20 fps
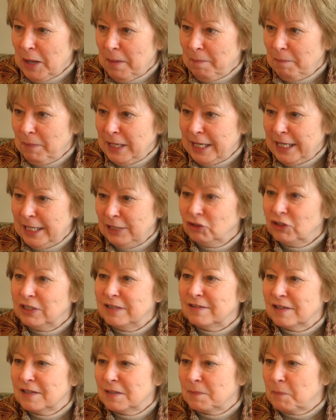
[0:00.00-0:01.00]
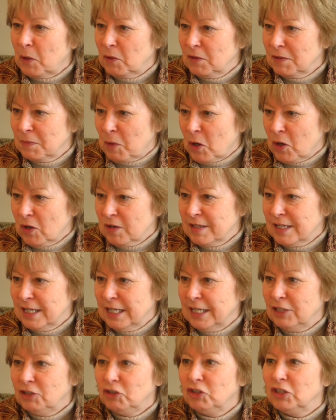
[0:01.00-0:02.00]
company. Mm-hmm. She's a
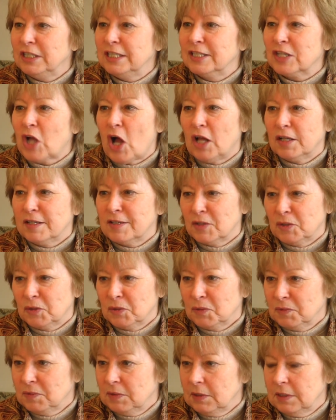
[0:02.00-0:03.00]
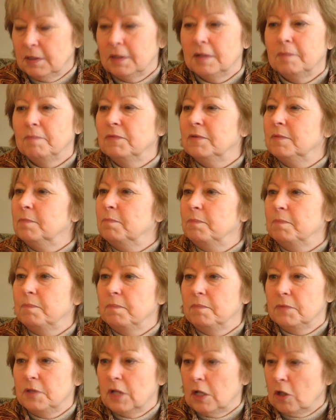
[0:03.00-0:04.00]
spokesperson. Okay. She's also
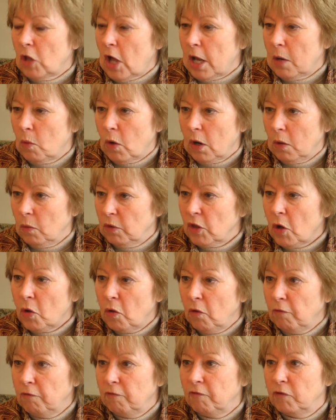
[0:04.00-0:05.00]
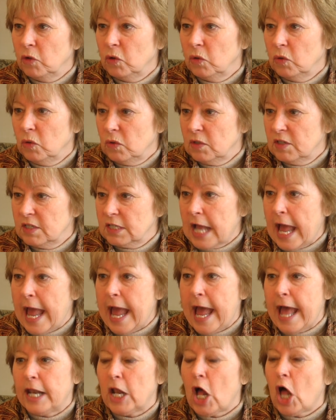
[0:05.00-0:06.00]
done a lot of work with Whole Foods
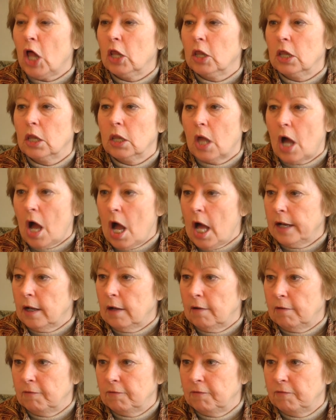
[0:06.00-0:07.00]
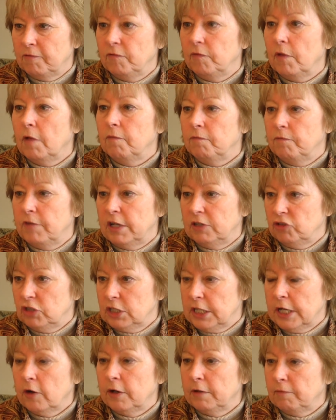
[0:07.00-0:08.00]
and mm-hmm. a lot of
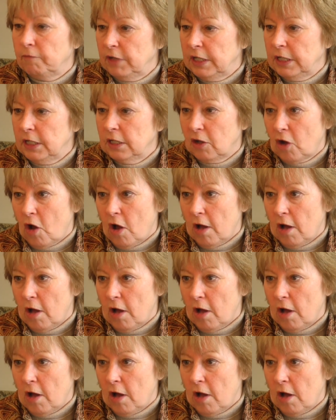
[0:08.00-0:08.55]
vegetarian vegan